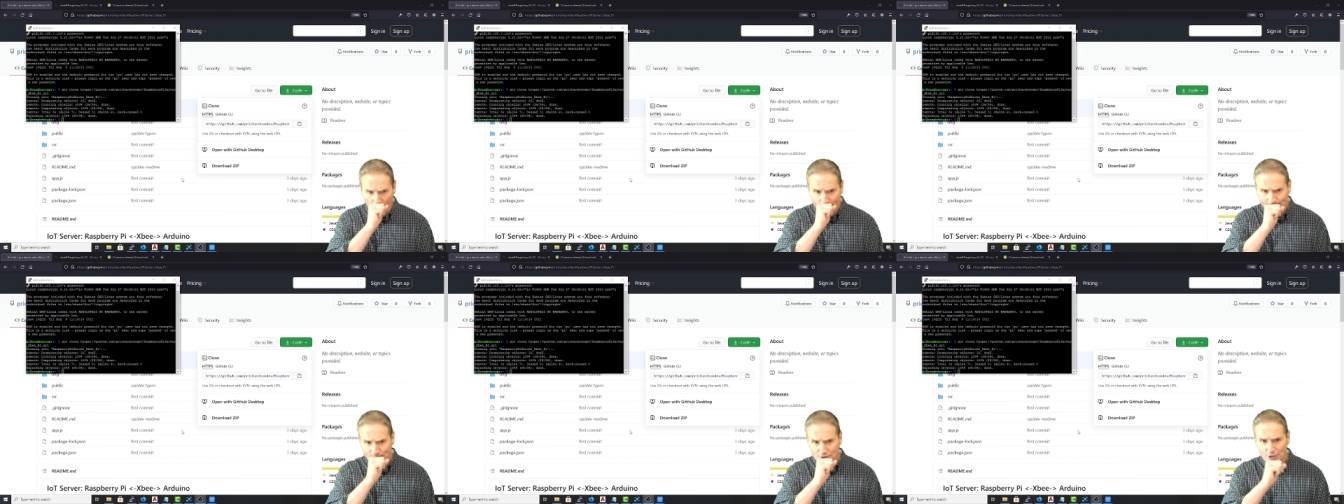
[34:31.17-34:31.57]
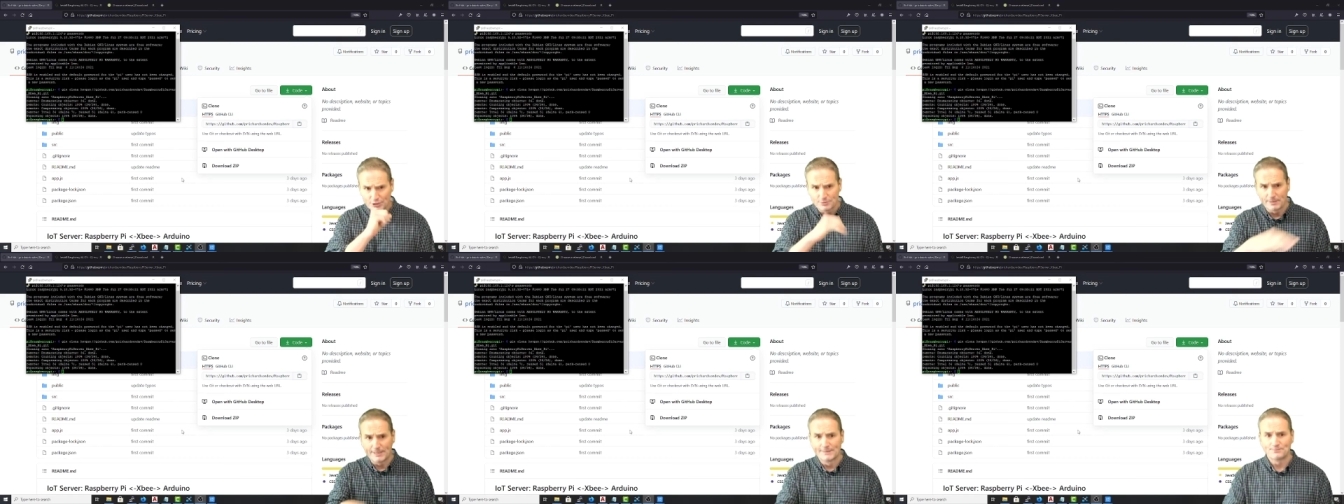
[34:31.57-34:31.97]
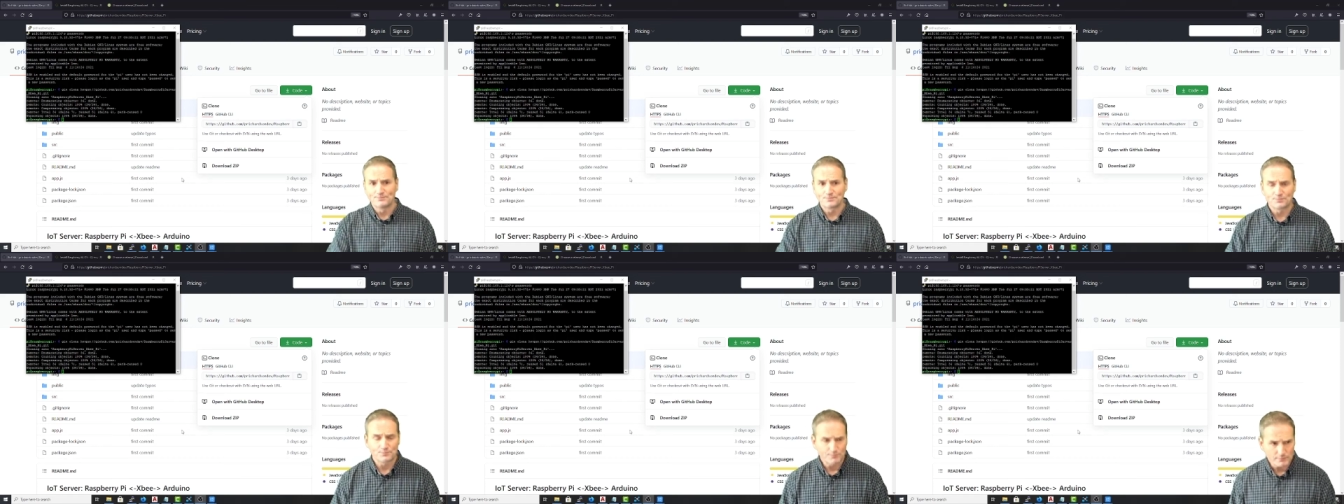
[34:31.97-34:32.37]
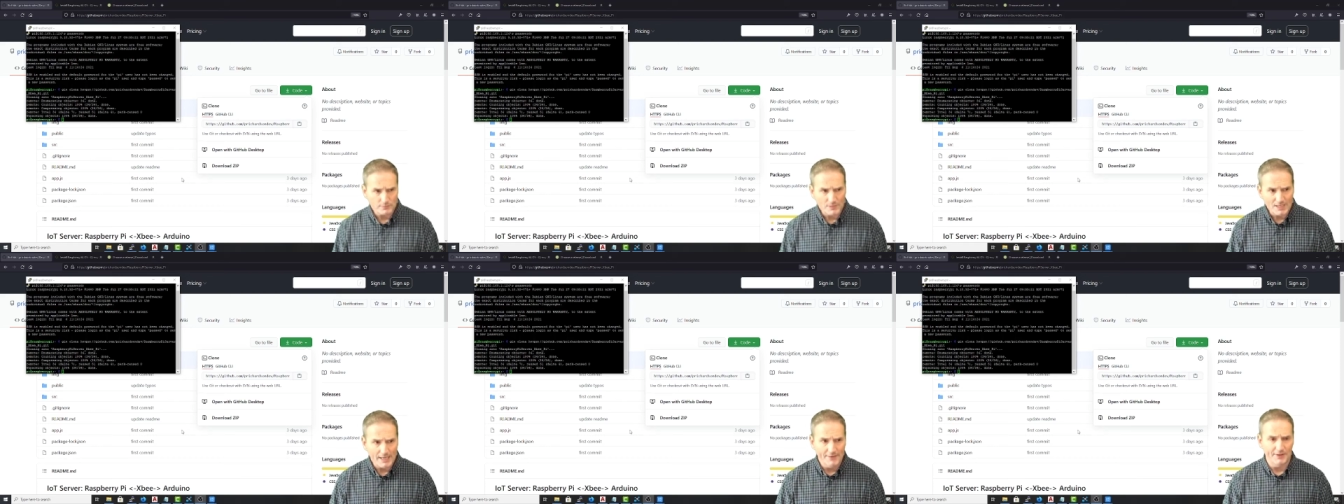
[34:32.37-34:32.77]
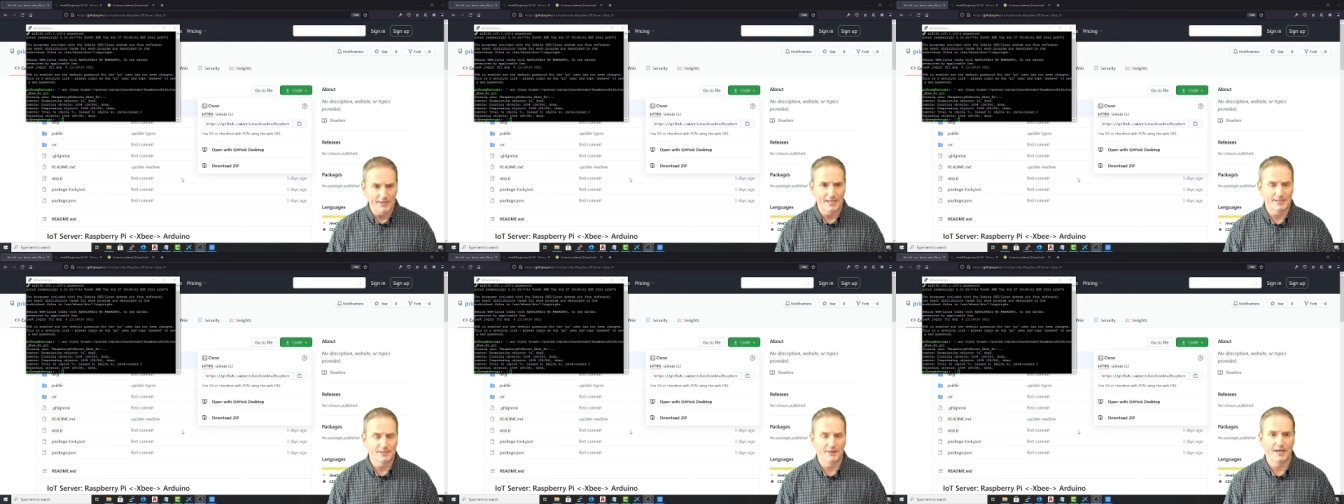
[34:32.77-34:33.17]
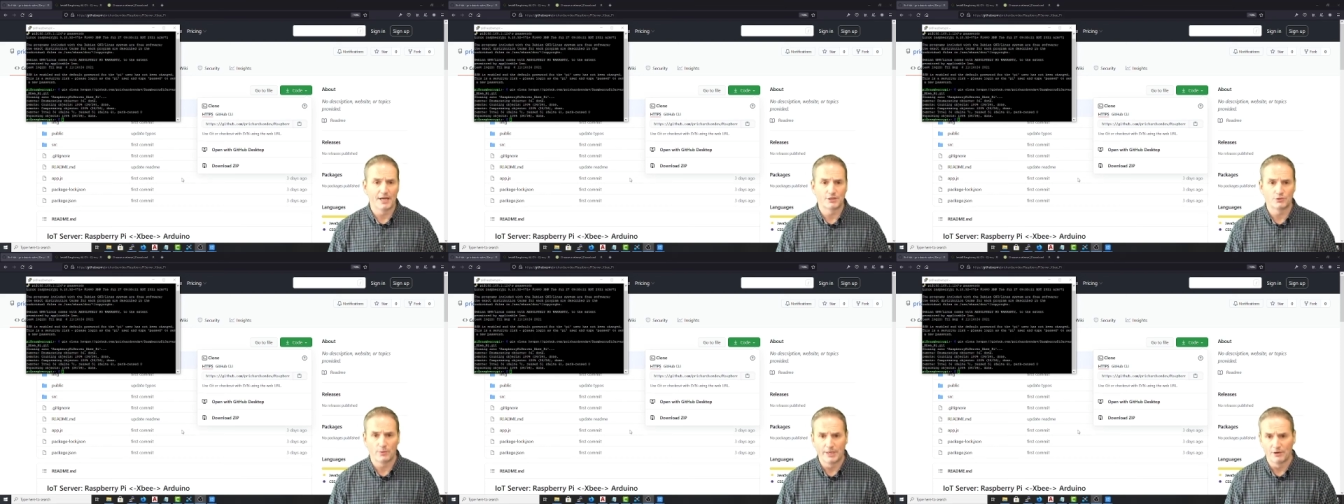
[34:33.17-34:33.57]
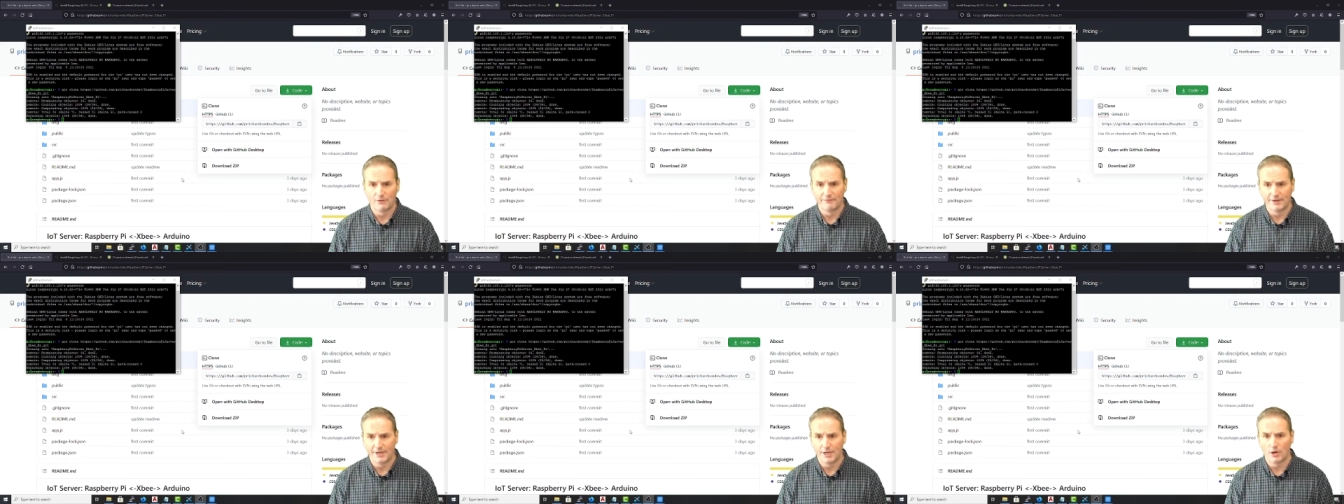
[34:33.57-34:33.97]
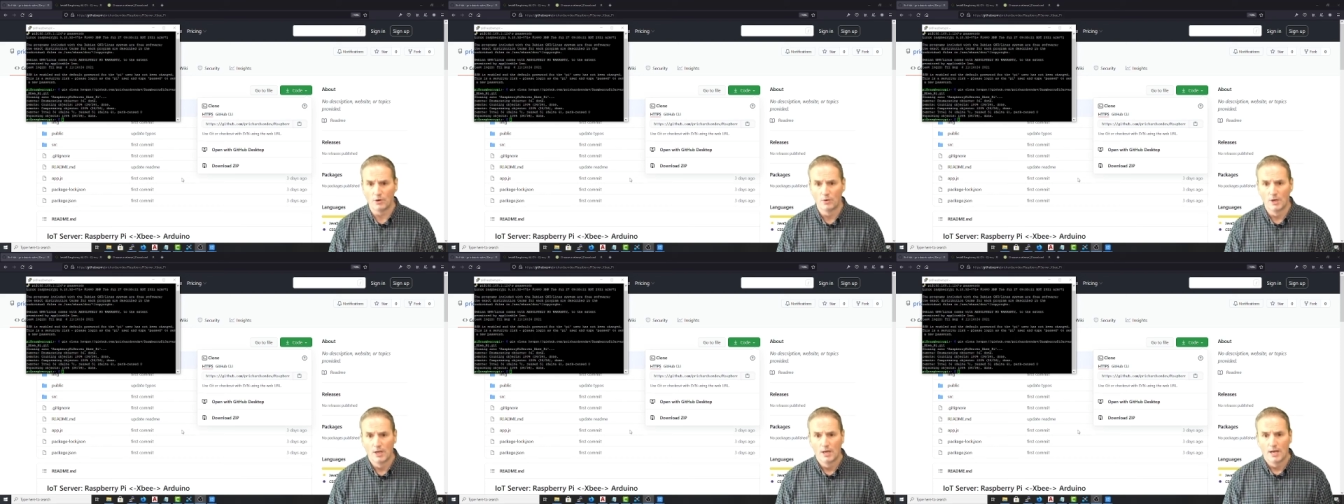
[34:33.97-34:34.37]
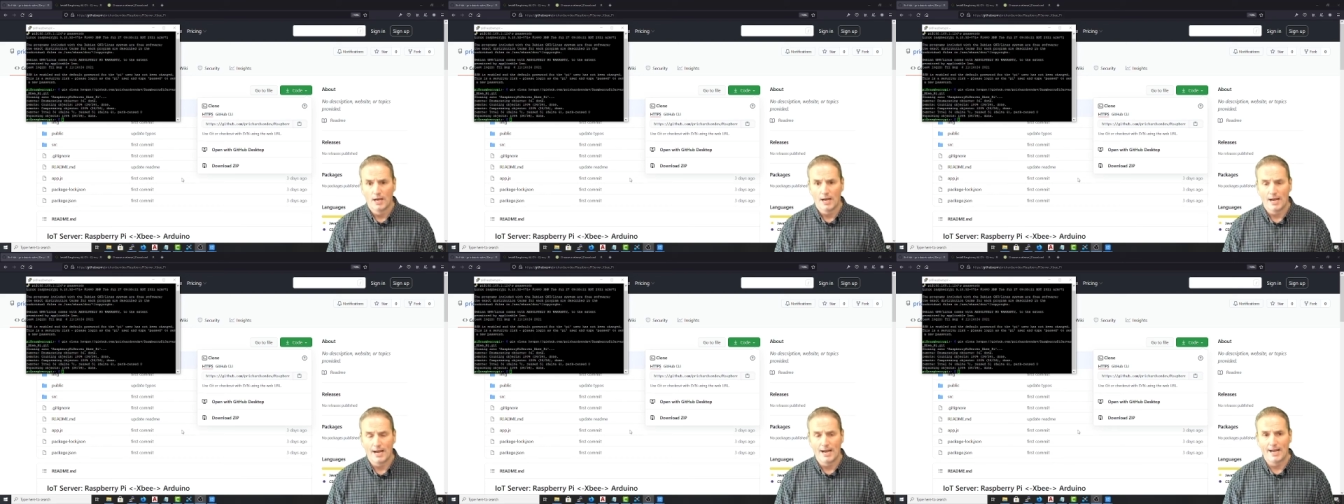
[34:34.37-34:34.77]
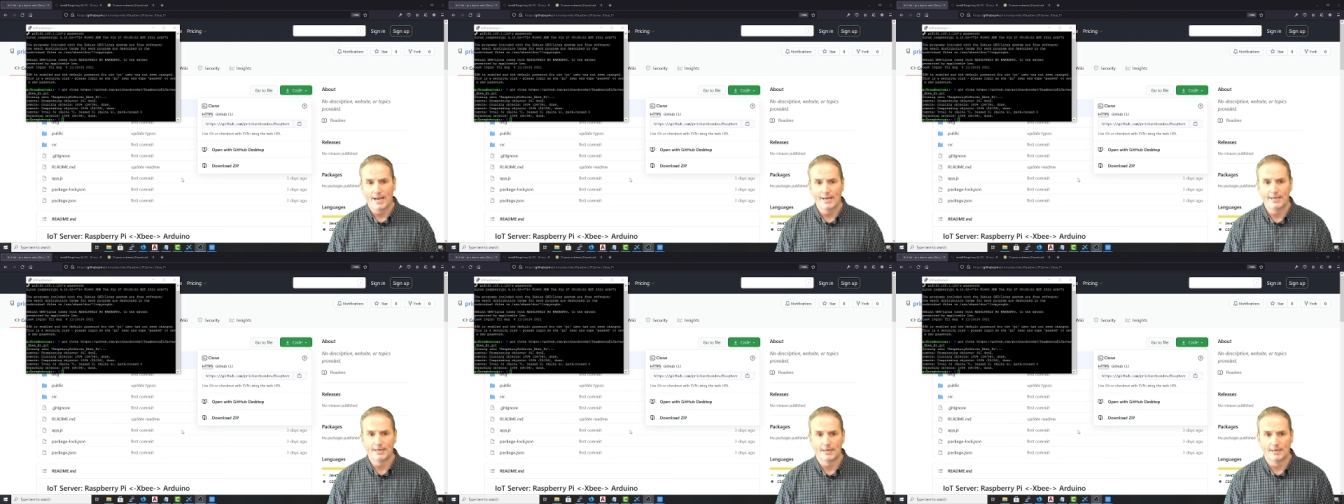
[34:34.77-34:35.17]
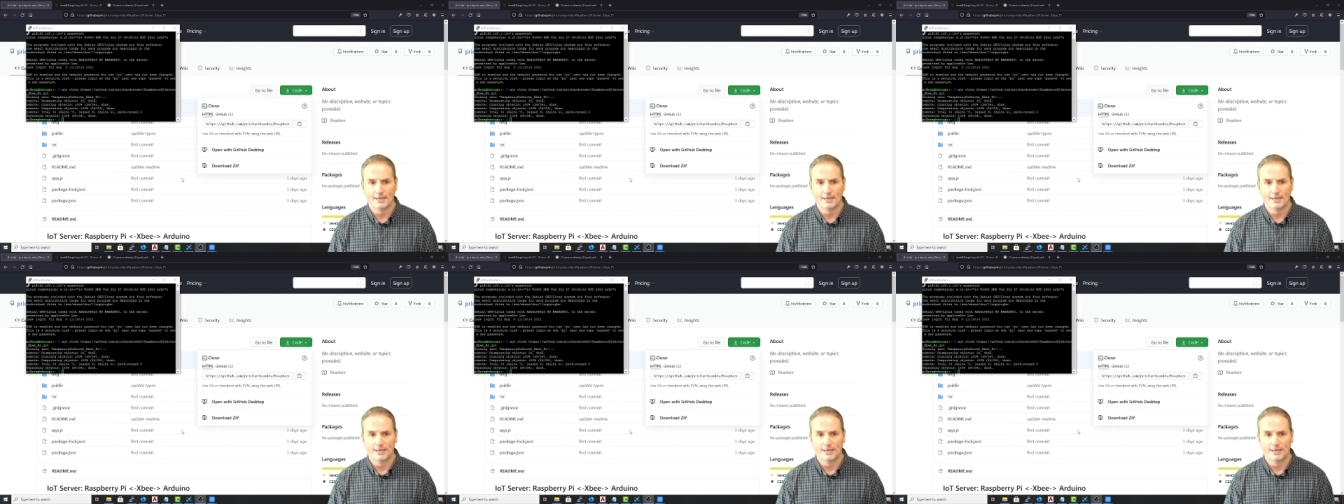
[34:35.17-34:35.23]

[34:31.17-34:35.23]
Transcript: excuse me. At the end of the Arduino video, I